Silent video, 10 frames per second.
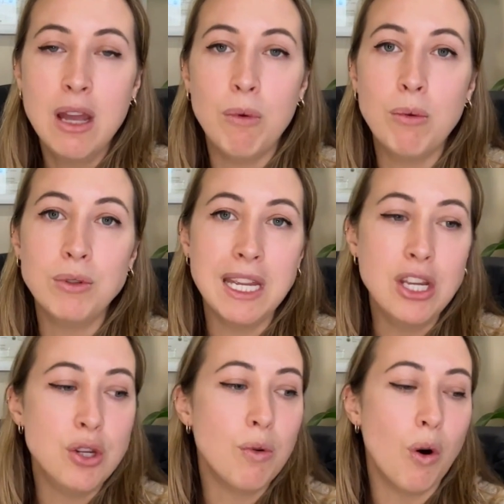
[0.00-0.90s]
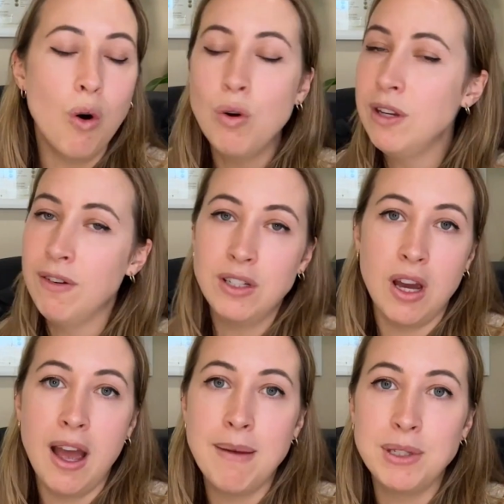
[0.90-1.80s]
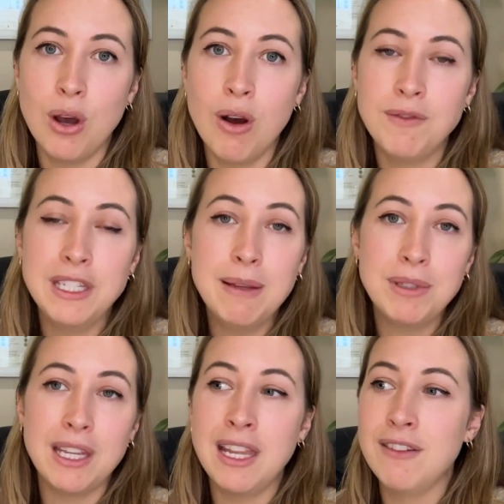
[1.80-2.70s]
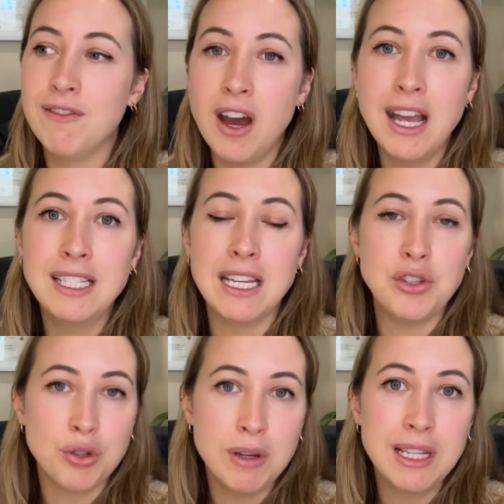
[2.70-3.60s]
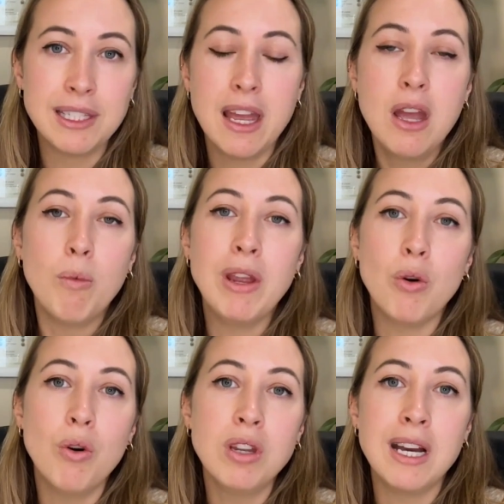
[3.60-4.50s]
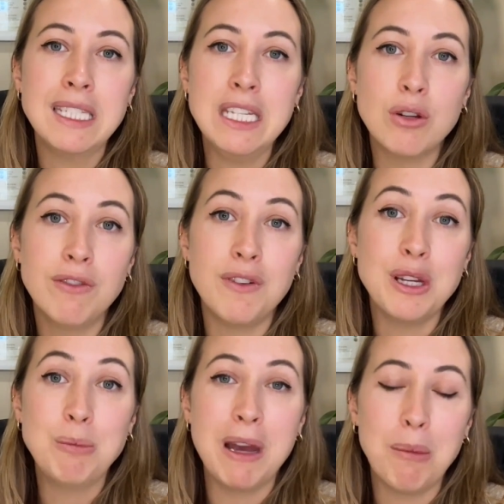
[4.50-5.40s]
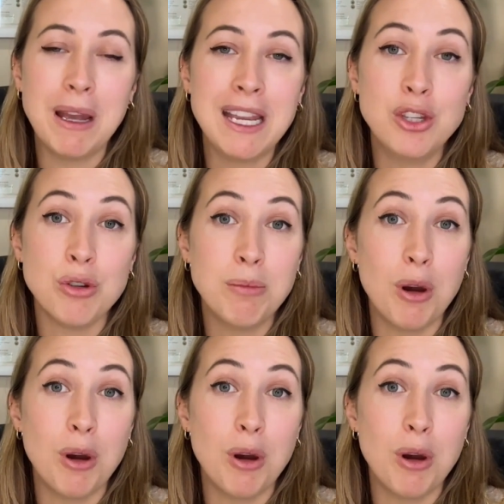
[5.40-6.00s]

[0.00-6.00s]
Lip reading: where we'll teach you all different types of tips and advice and tricks when organizing your first backpacking trip